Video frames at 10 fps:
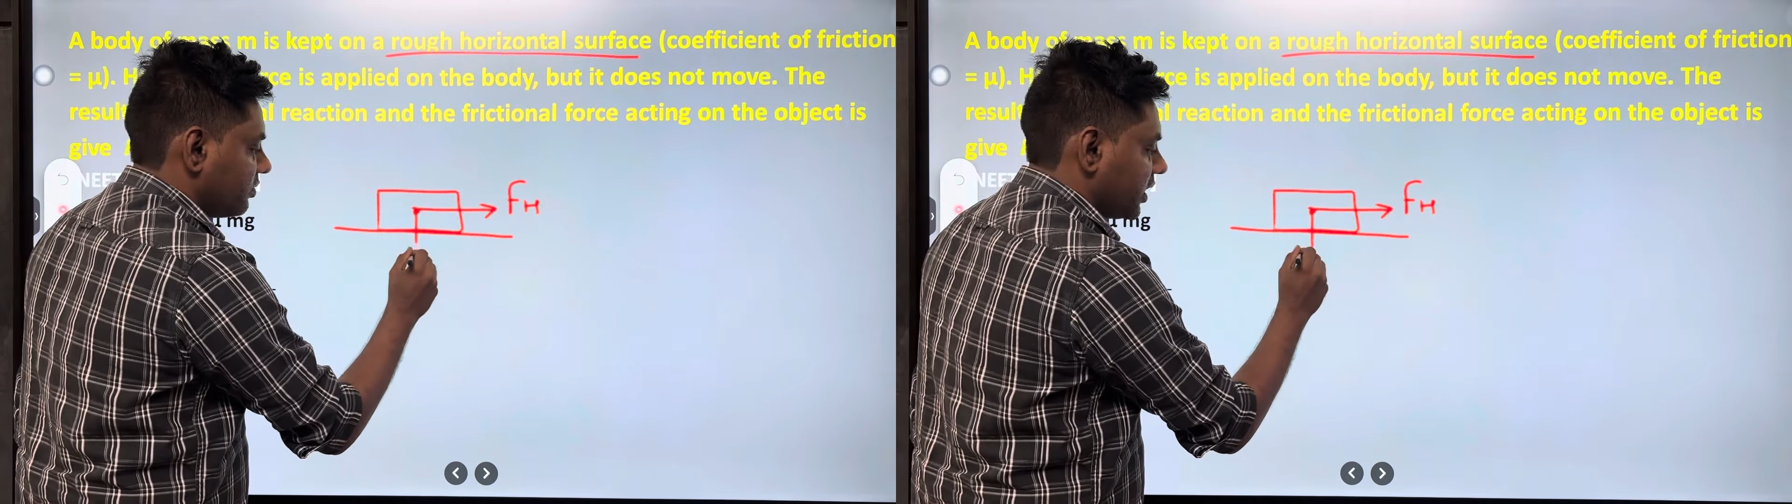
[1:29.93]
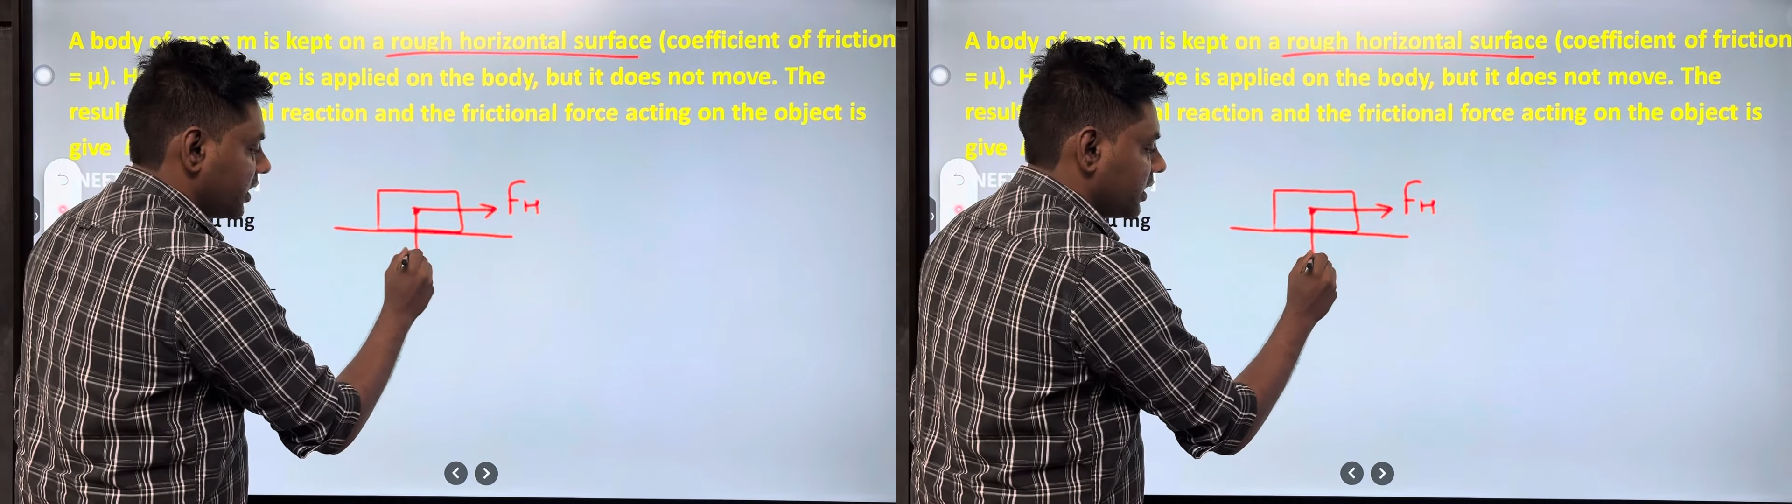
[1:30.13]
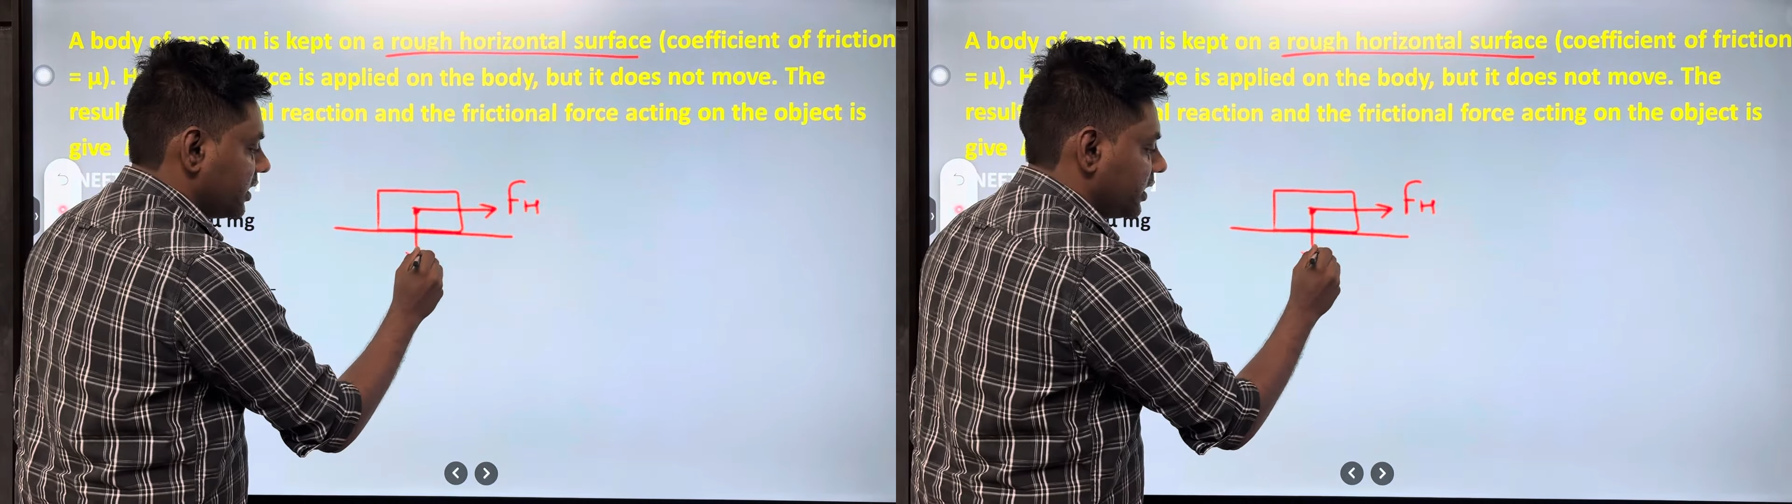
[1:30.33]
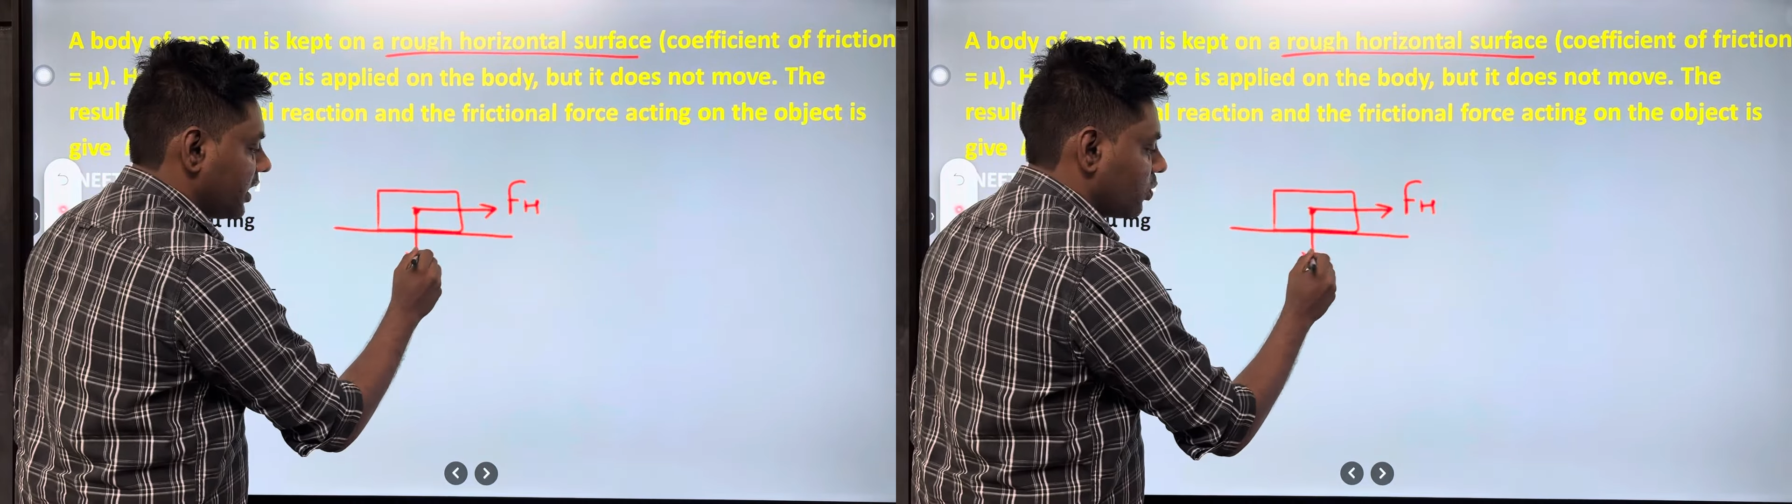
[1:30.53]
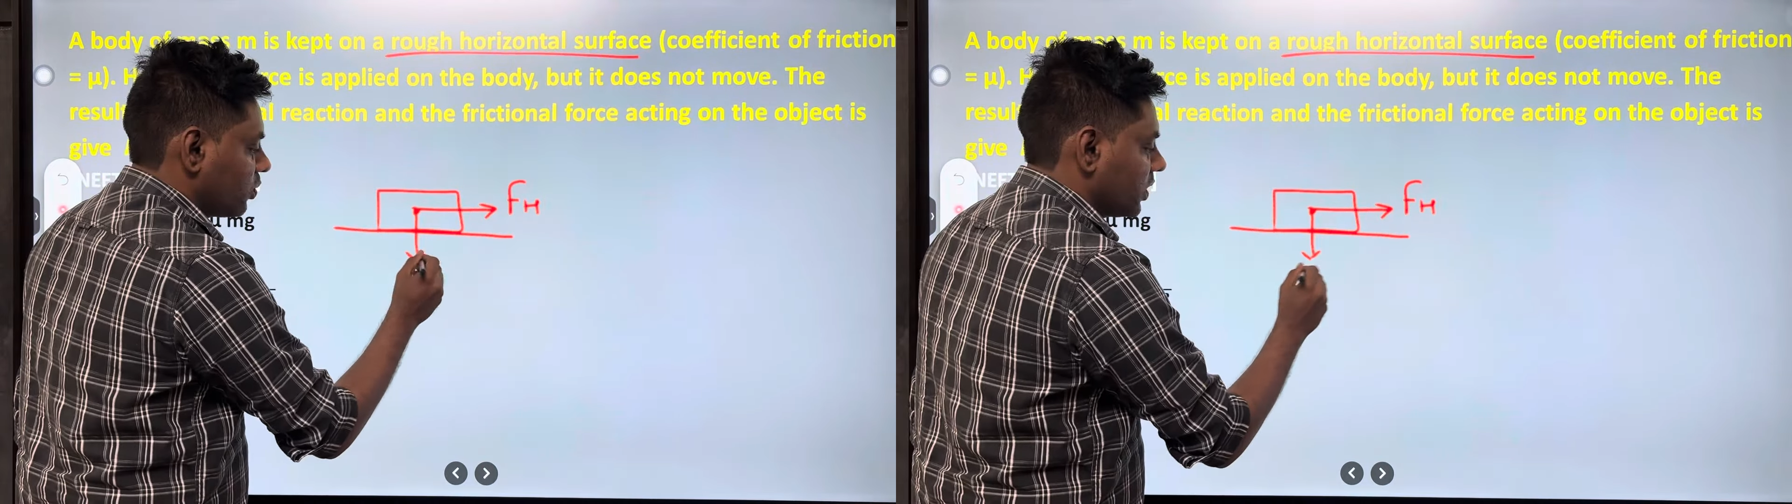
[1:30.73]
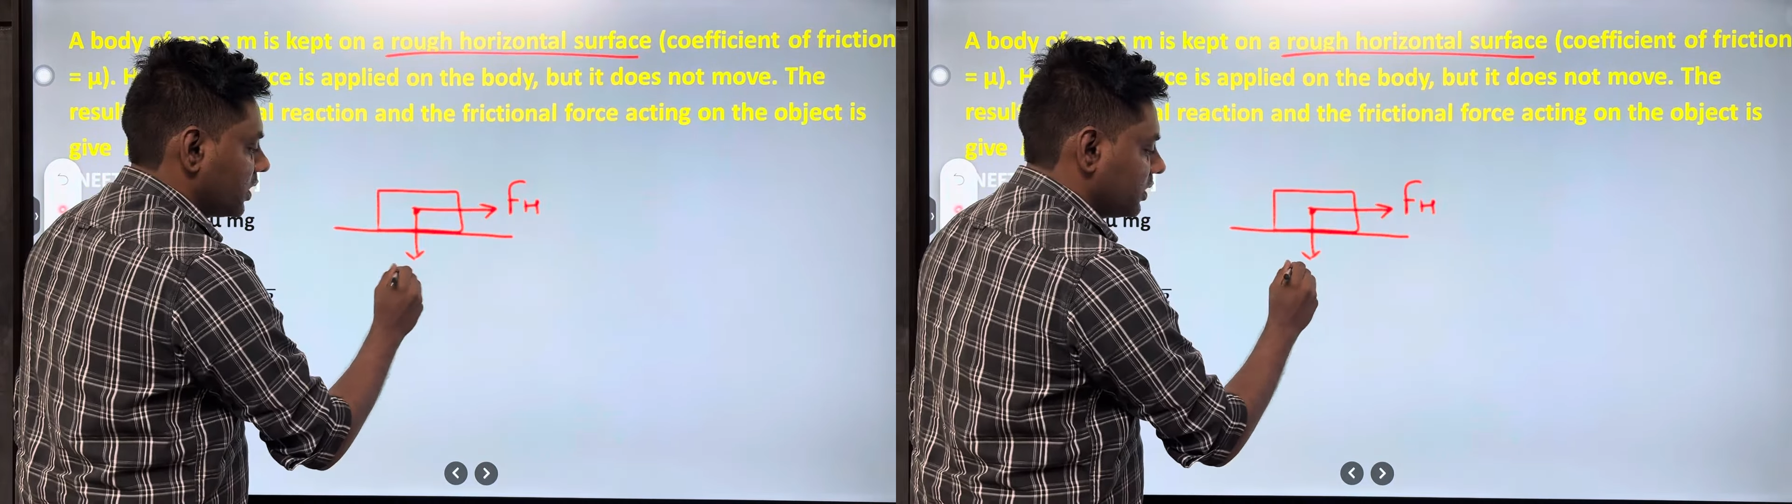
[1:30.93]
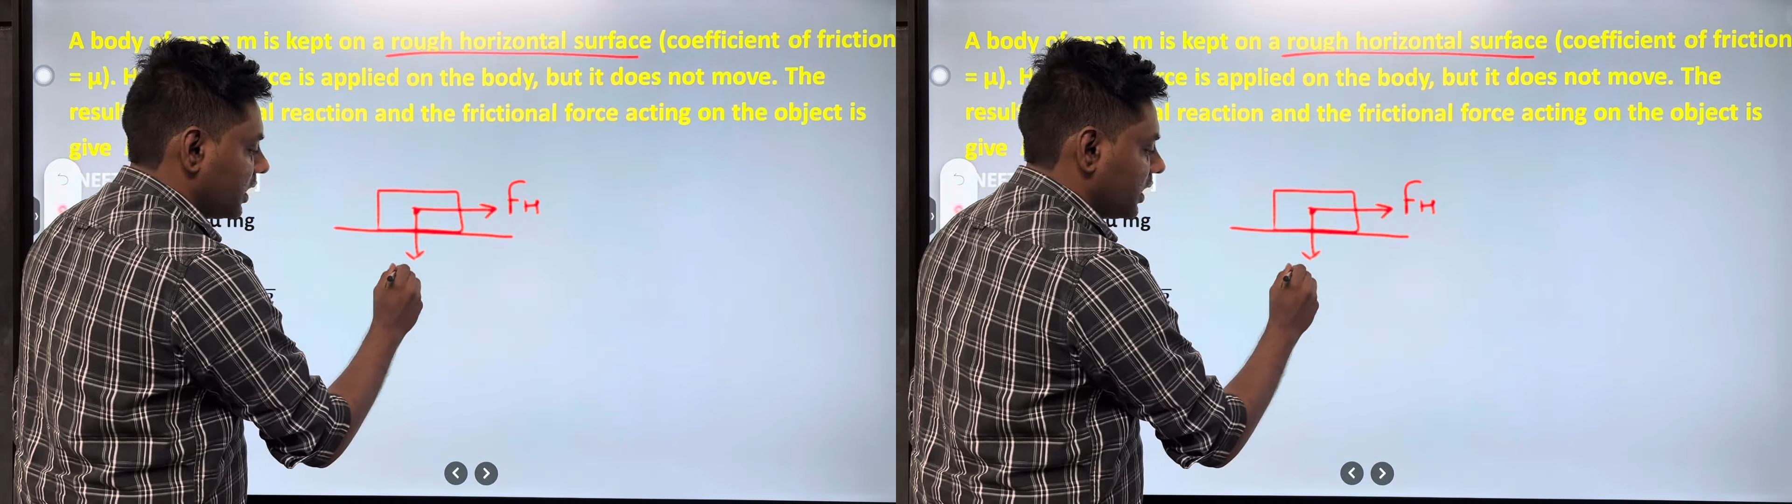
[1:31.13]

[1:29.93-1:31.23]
vertically downward,